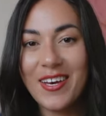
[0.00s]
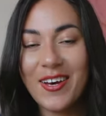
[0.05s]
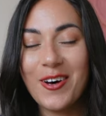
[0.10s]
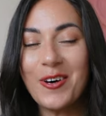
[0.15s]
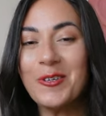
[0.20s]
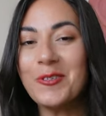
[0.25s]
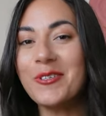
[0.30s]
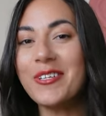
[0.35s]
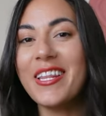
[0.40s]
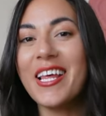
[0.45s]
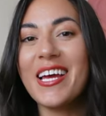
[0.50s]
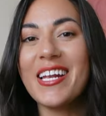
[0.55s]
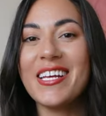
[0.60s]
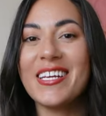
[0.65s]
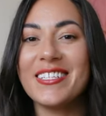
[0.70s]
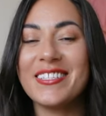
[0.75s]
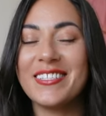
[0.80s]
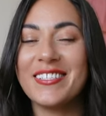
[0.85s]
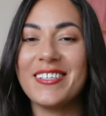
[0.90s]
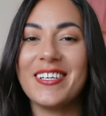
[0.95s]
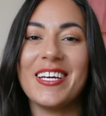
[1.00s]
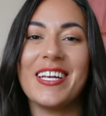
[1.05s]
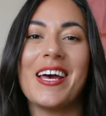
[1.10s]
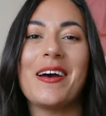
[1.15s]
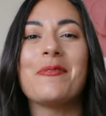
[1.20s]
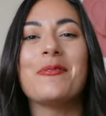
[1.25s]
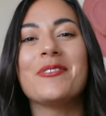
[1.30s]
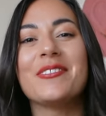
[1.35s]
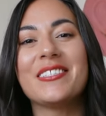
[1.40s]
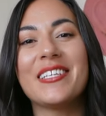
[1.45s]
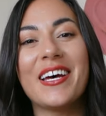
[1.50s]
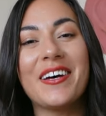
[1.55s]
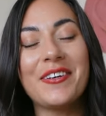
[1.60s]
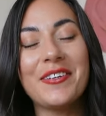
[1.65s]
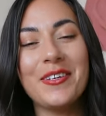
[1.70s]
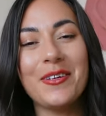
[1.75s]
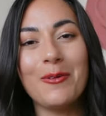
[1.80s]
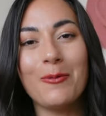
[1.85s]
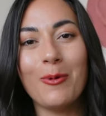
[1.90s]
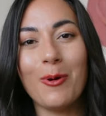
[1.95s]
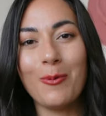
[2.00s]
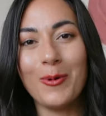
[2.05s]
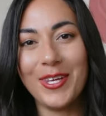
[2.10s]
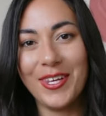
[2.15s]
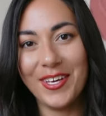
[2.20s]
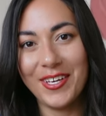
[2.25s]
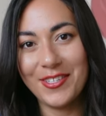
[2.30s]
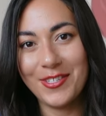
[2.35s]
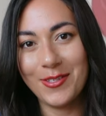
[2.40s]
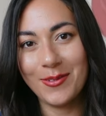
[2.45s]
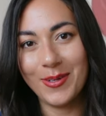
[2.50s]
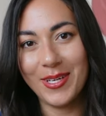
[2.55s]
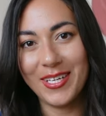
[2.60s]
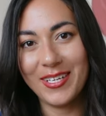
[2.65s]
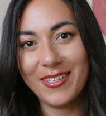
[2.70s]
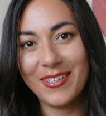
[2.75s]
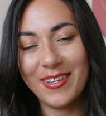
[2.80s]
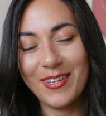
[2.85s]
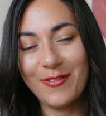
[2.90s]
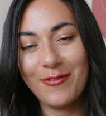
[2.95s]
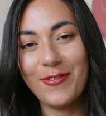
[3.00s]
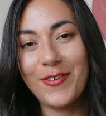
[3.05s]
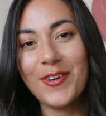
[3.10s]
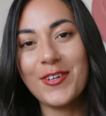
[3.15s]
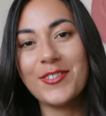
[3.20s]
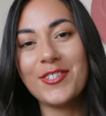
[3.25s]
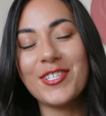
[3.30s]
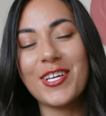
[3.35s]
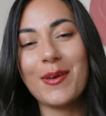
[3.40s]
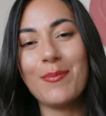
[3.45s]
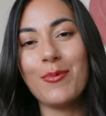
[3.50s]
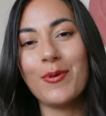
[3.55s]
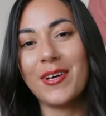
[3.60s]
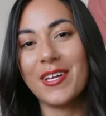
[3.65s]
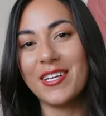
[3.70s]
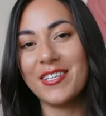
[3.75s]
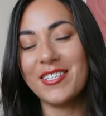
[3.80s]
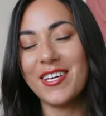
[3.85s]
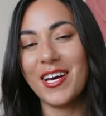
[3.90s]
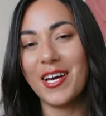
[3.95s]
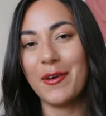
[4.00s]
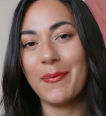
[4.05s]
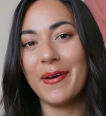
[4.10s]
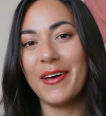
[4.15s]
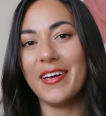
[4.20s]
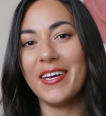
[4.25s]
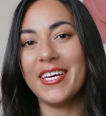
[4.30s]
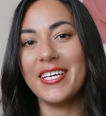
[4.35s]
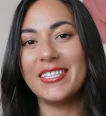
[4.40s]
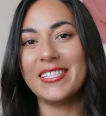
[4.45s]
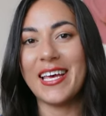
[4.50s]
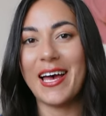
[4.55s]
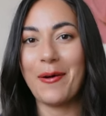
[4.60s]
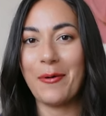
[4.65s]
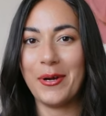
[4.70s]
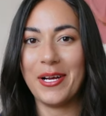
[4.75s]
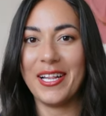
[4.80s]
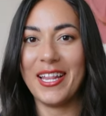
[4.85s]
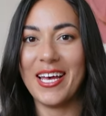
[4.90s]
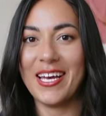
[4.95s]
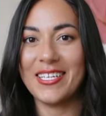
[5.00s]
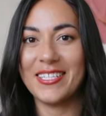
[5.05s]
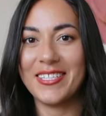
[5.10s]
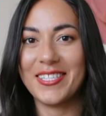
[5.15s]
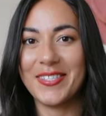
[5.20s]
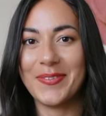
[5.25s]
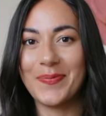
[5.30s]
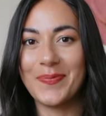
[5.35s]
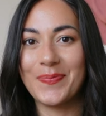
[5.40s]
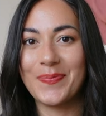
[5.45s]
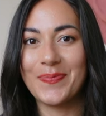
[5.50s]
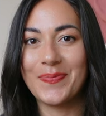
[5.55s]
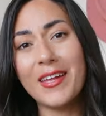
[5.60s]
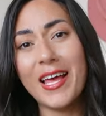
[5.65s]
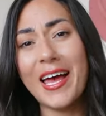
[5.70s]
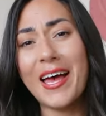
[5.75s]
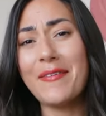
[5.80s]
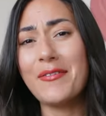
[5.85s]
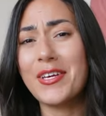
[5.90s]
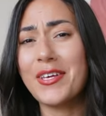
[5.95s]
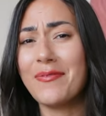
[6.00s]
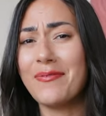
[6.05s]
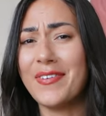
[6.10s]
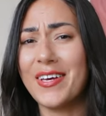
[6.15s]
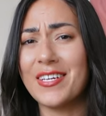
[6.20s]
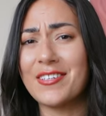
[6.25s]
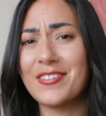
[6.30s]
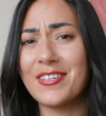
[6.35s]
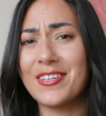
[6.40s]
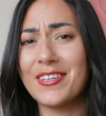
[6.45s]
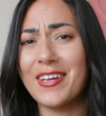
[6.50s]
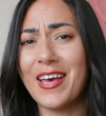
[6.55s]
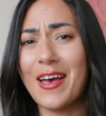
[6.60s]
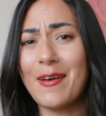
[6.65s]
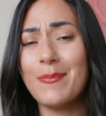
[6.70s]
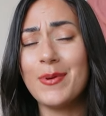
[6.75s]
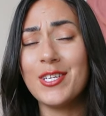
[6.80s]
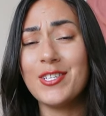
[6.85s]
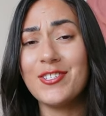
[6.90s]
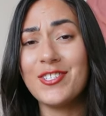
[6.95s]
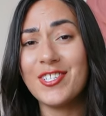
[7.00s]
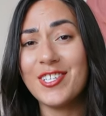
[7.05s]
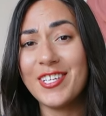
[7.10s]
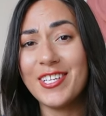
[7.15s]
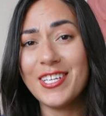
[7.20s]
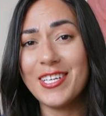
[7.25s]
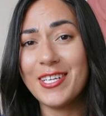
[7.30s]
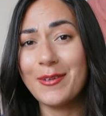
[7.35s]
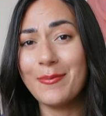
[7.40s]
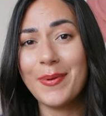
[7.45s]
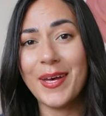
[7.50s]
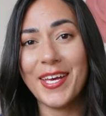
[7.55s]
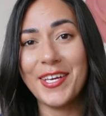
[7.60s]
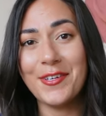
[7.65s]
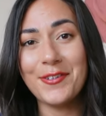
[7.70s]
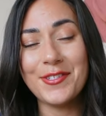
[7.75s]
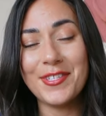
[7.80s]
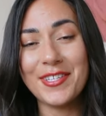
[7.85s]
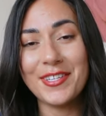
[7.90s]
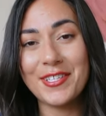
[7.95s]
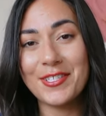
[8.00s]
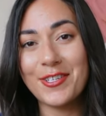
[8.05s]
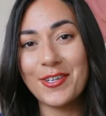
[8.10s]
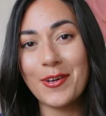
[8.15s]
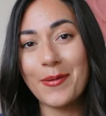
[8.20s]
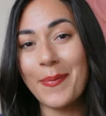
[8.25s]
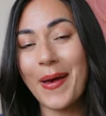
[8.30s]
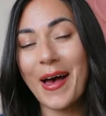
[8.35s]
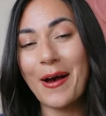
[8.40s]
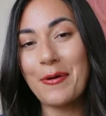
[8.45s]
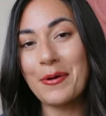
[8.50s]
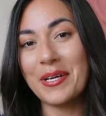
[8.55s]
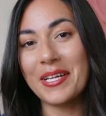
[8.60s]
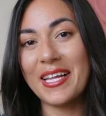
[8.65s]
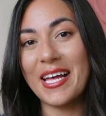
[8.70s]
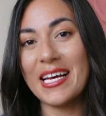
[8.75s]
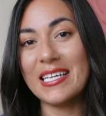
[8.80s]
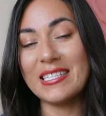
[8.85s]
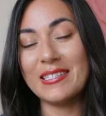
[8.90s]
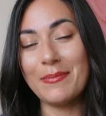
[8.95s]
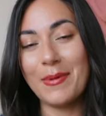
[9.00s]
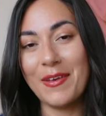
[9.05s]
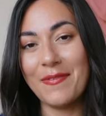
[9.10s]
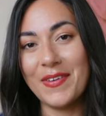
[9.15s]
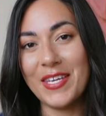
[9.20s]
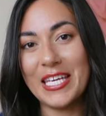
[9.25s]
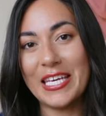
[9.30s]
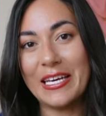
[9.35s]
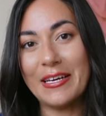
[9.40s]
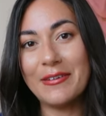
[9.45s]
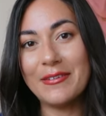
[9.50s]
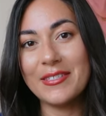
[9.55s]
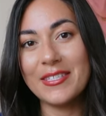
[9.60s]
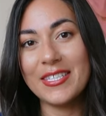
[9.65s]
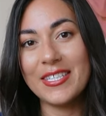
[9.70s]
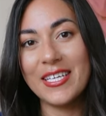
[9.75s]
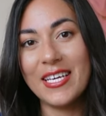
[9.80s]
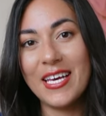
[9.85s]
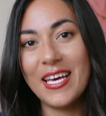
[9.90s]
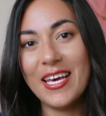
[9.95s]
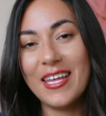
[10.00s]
Hold that answer and I will tell you when we get to it. The first shape we're gonna talk about is hourglass. I have a confession, I've been cheating by using the term hourglass in my videos.